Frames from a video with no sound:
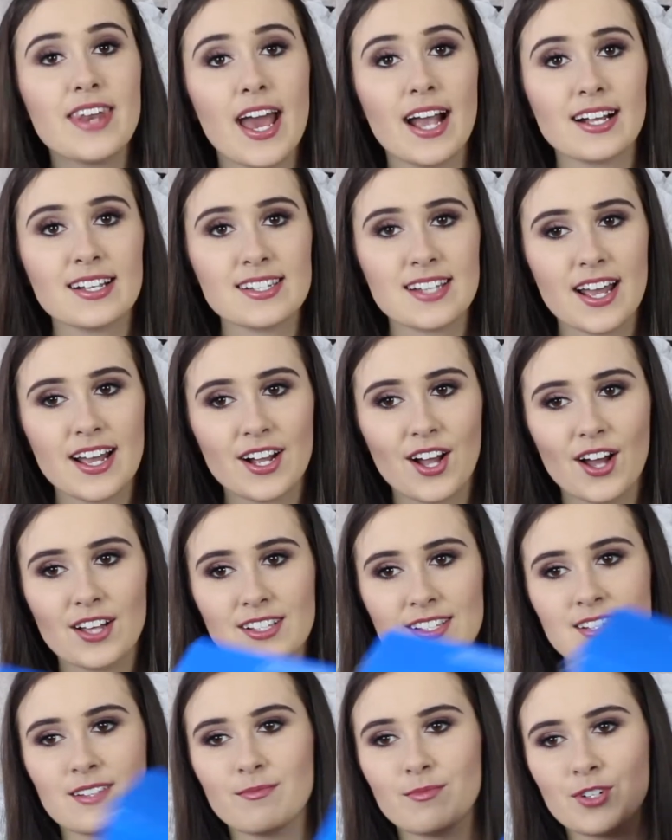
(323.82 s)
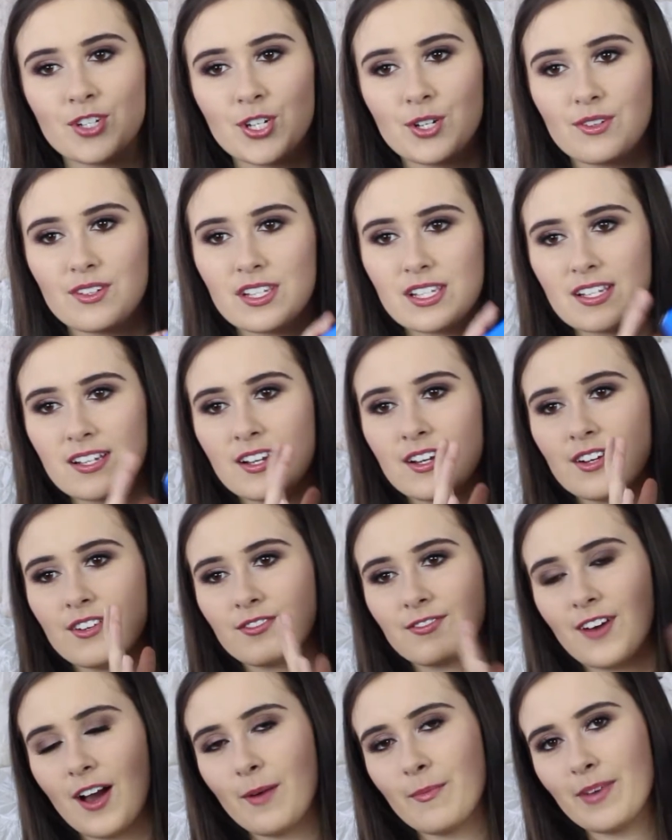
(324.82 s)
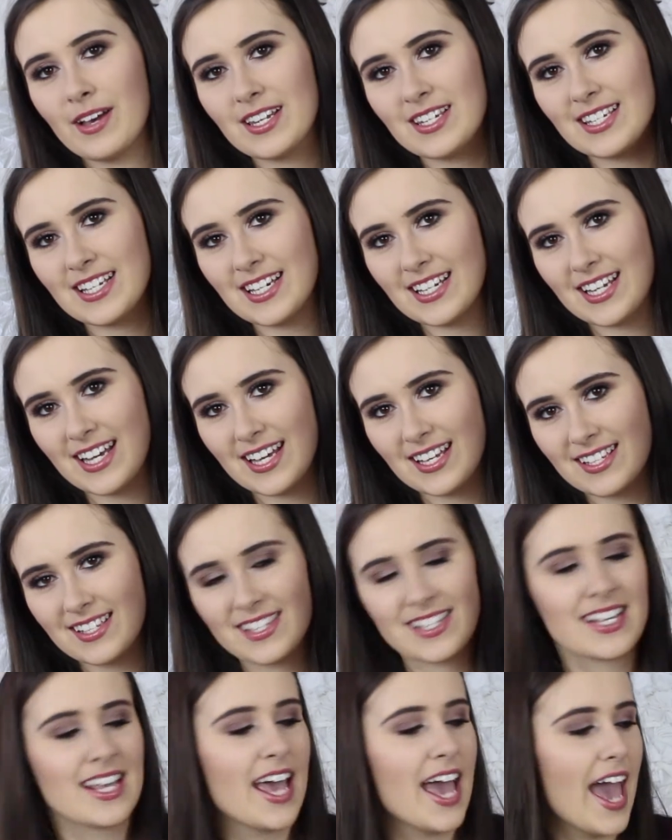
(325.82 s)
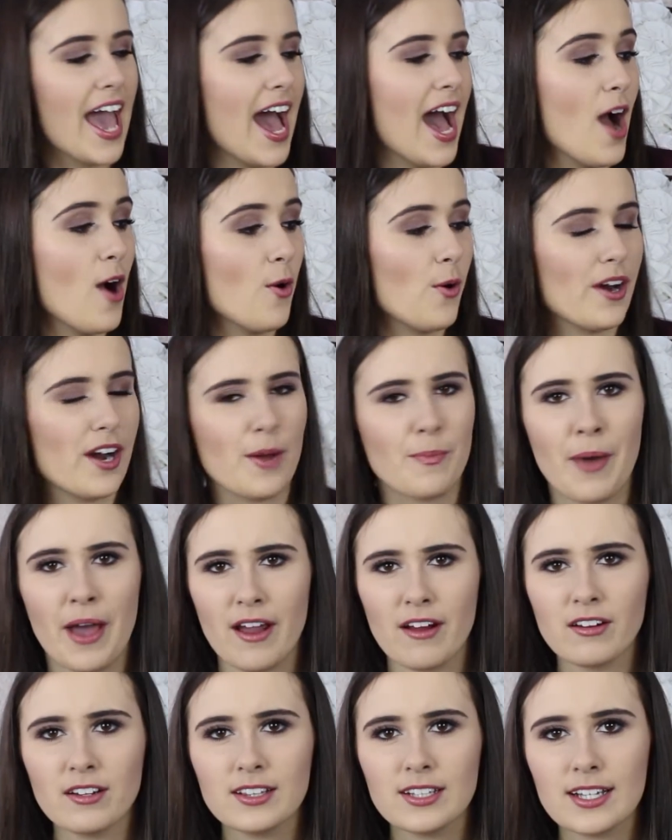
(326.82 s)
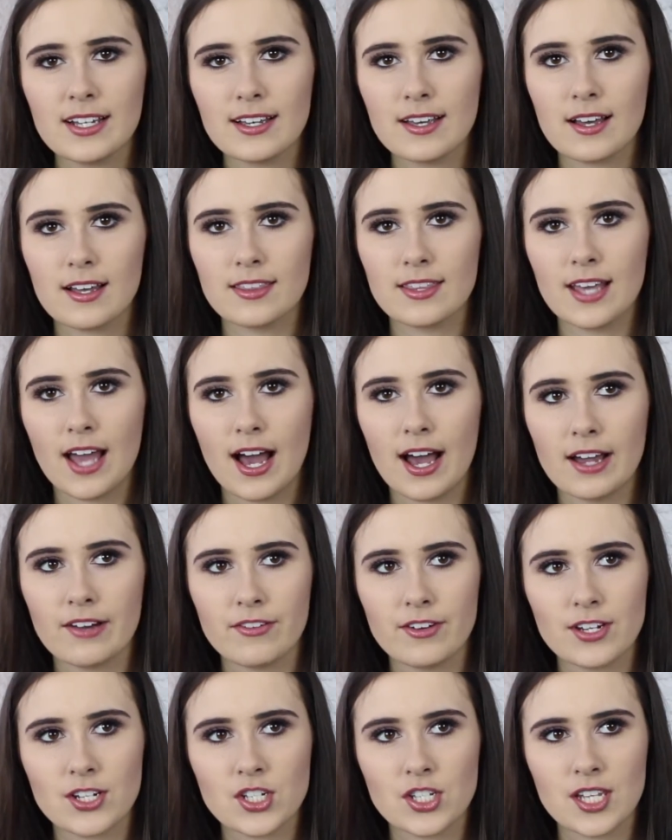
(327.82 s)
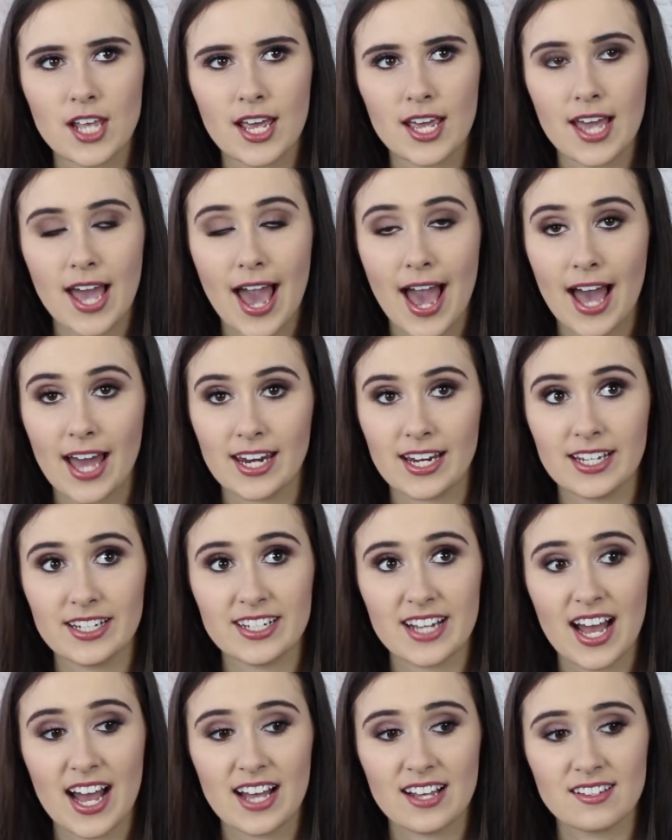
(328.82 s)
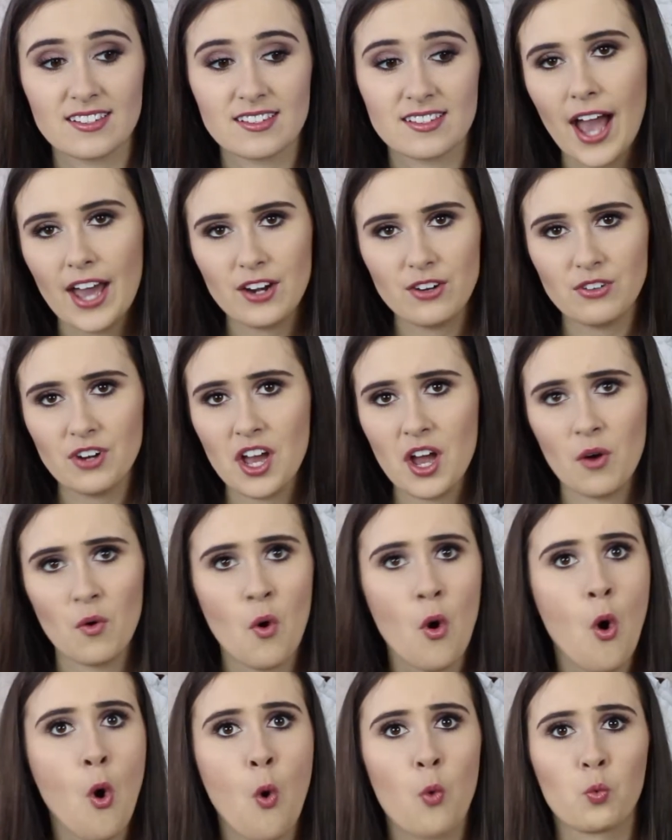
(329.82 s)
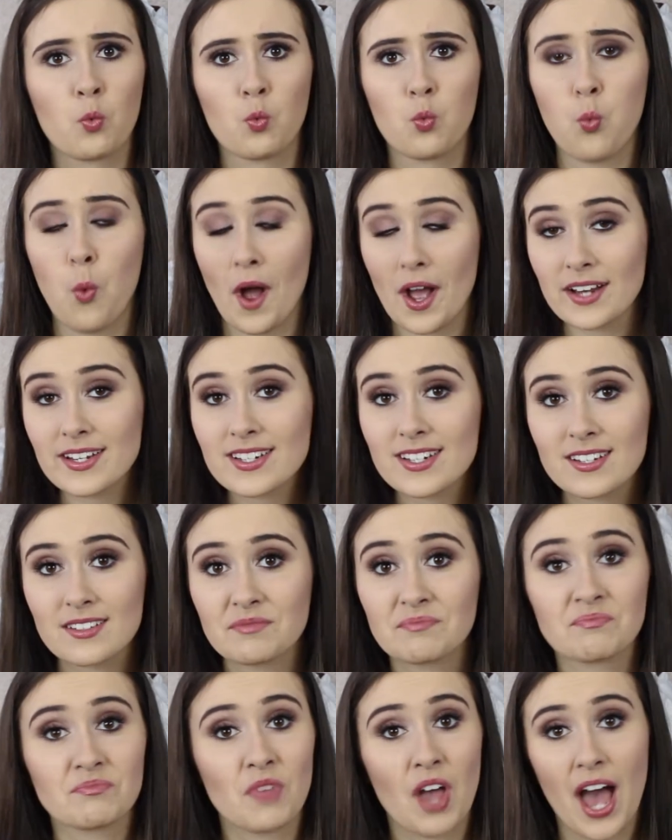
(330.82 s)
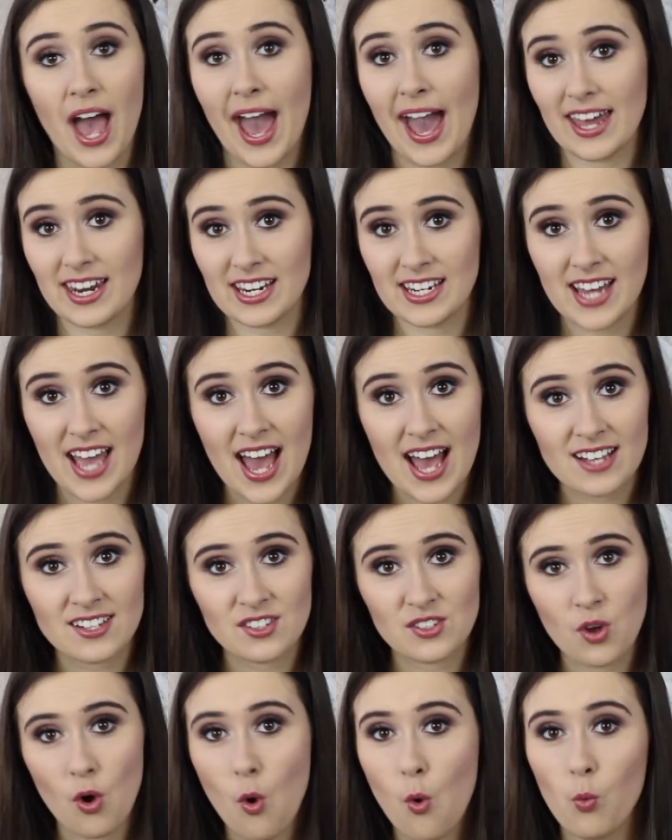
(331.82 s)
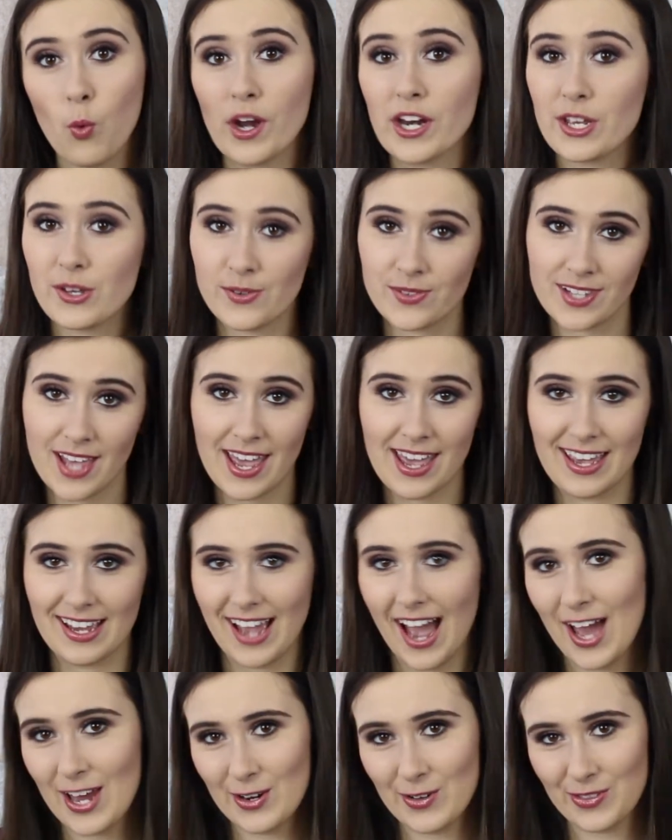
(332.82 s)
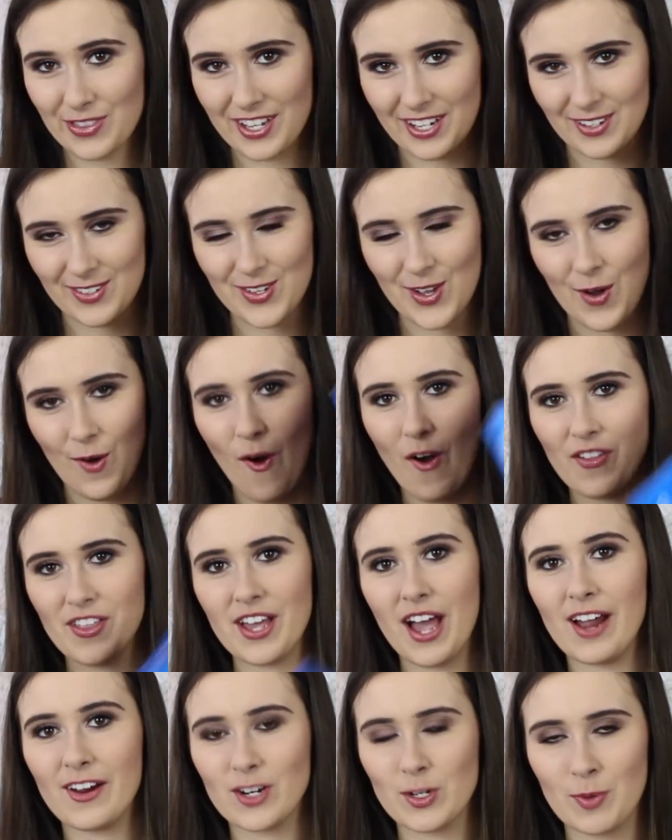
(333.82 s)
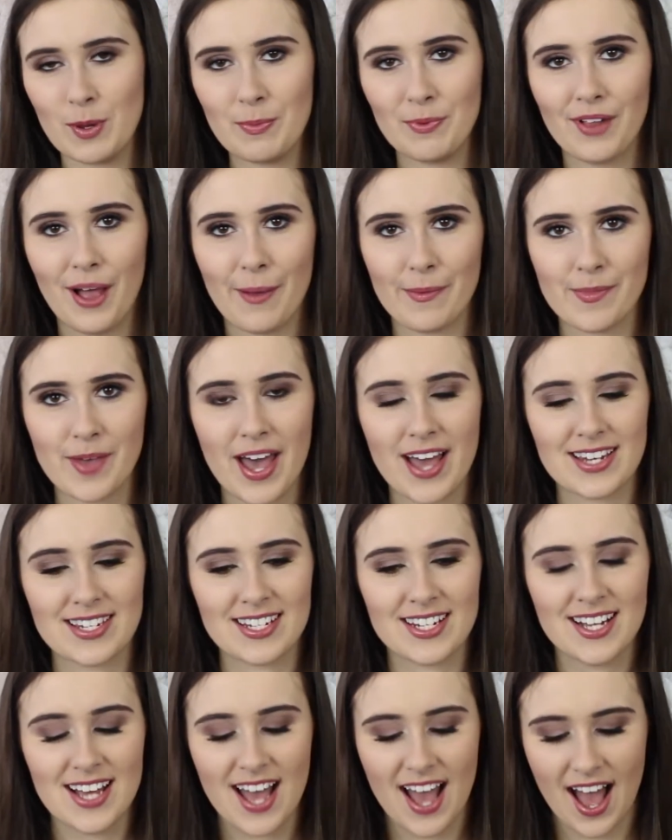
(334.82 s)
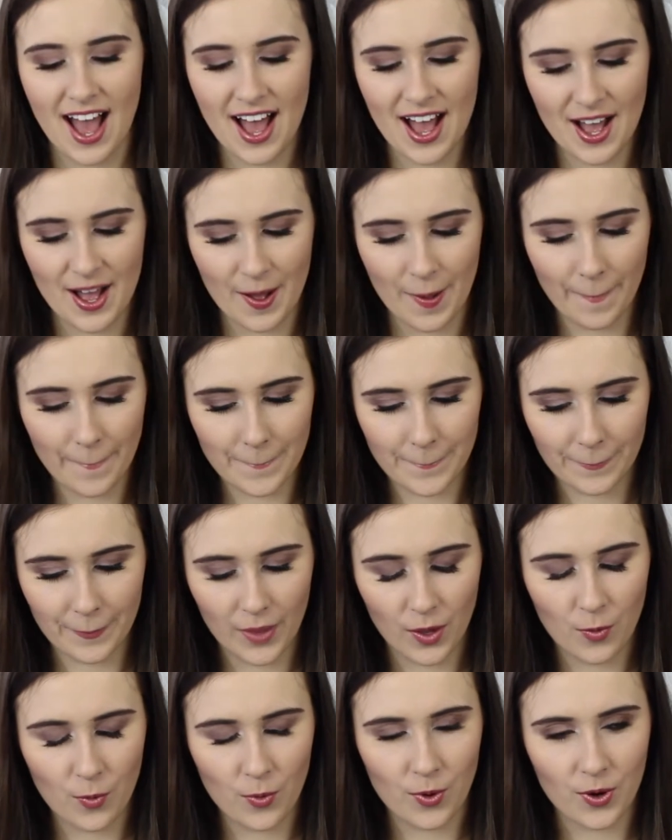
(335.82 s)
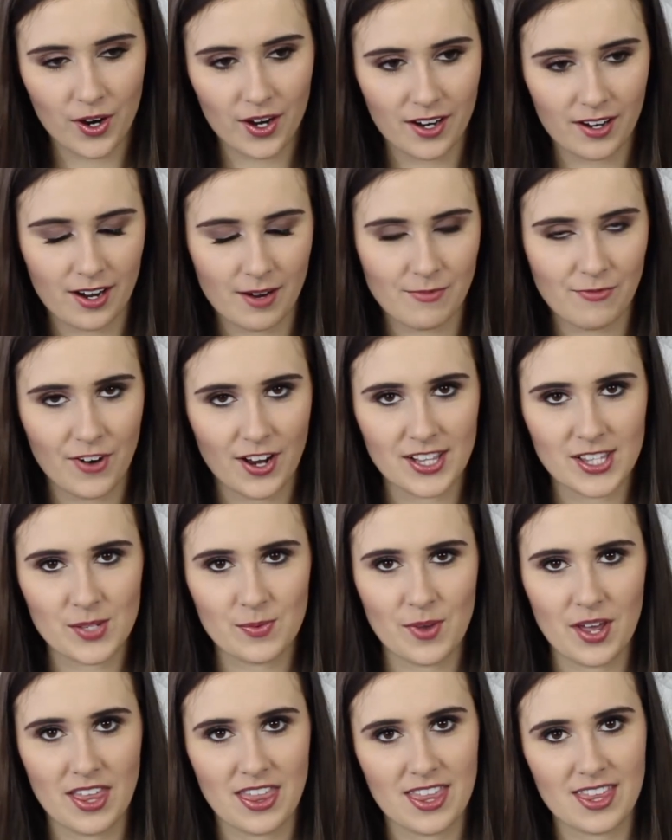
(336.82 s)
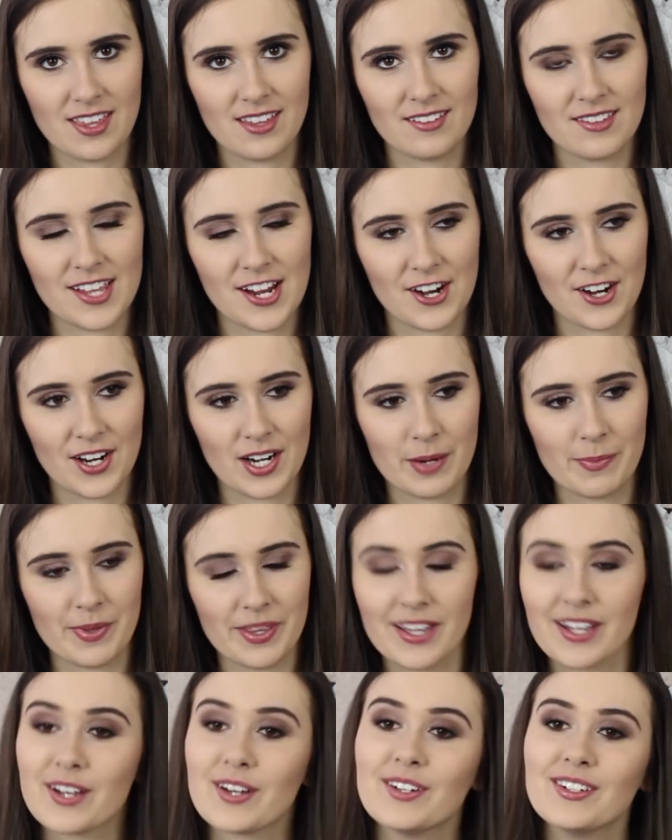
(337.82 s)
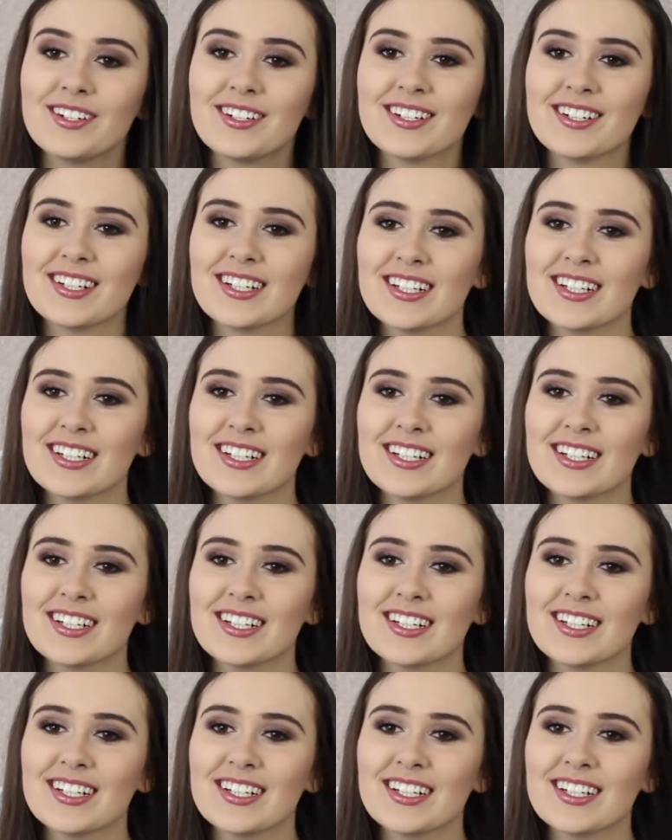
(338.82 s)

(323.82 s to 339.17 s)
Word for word: Next, I got some shoes from Adidas. Our apparently the Irish say Adidas. I don't know. What? Adidas? What are you saying? I don't think so. All the Irish people I met um, or am friends with, they're gonna be like, huh,